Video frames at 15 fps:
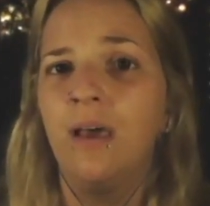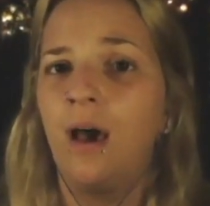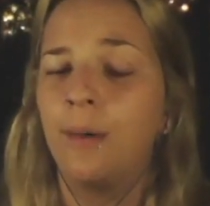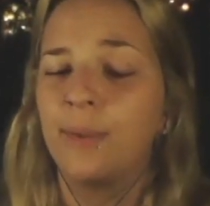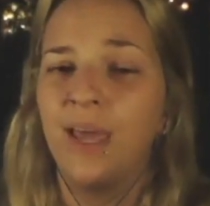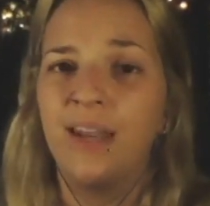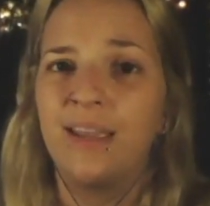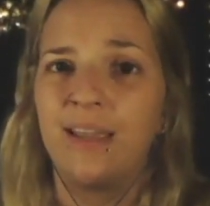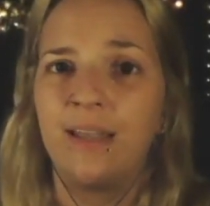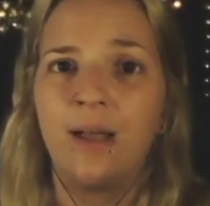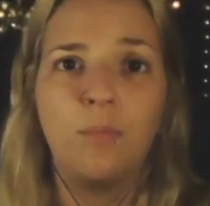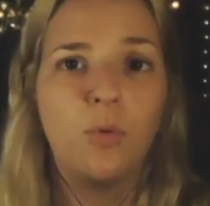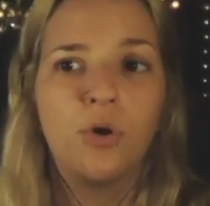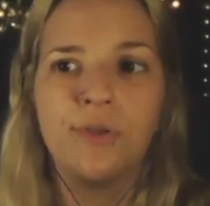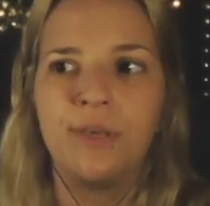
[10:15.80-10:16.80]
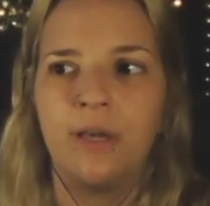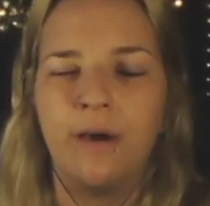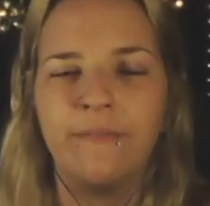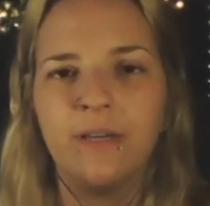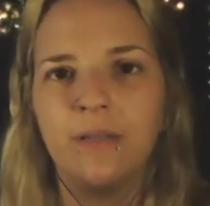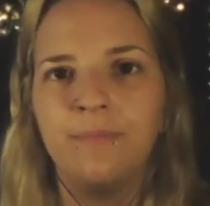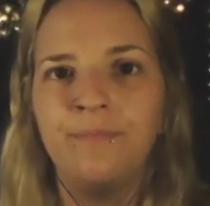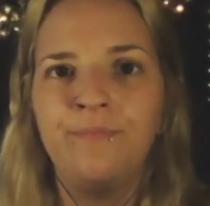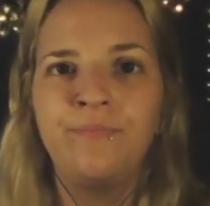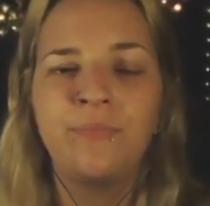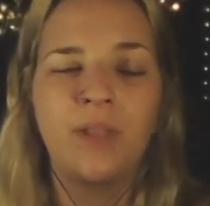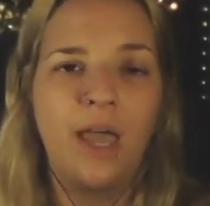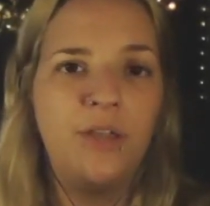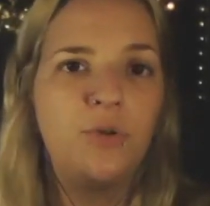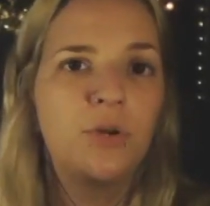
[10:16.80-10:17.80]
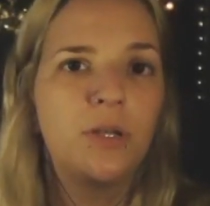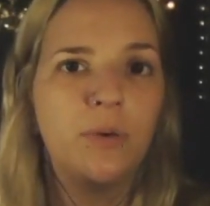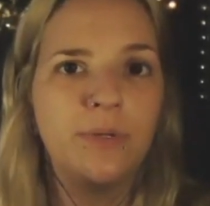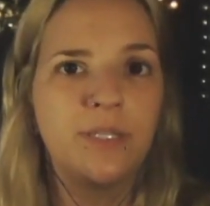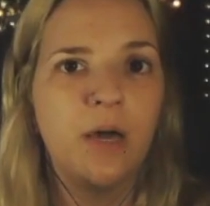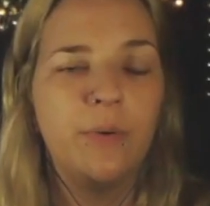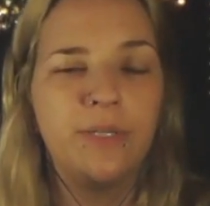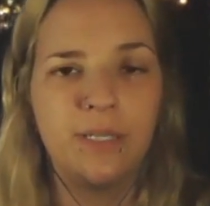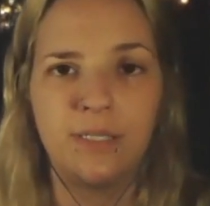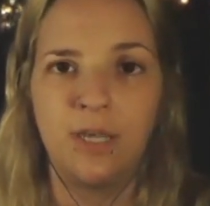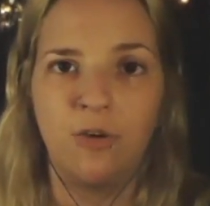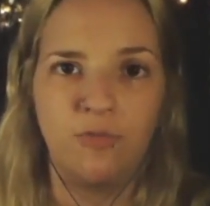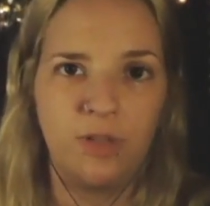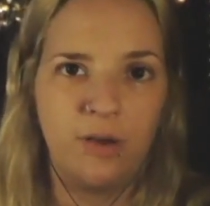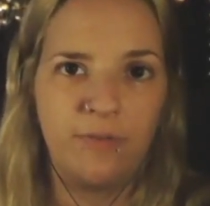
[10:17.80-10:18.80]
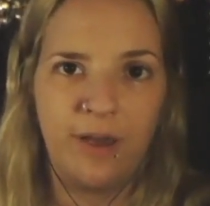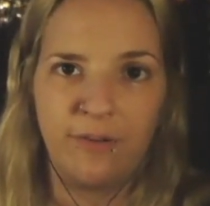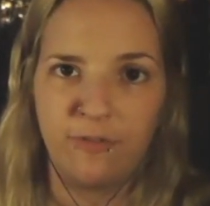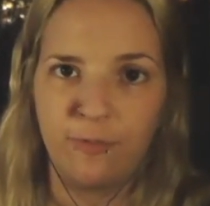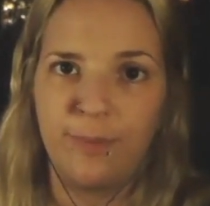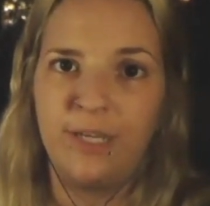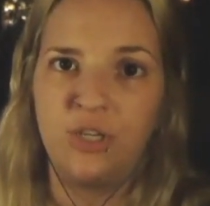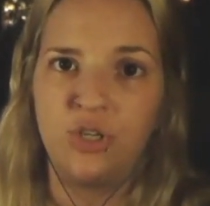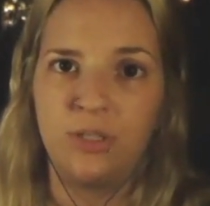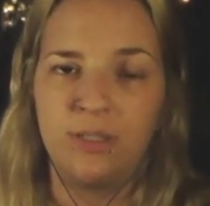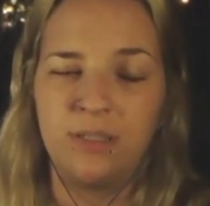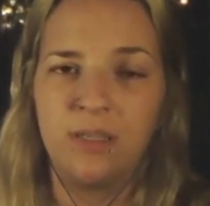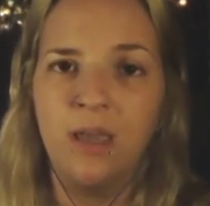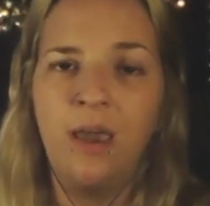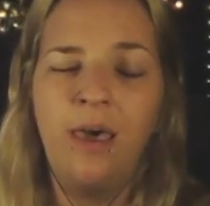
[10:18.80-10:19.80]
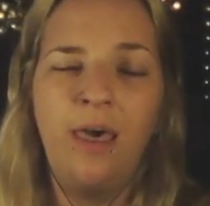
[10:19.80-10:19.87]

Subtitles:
I'm getting it. I'm worthy of it. And you could always go into self-love affirmations.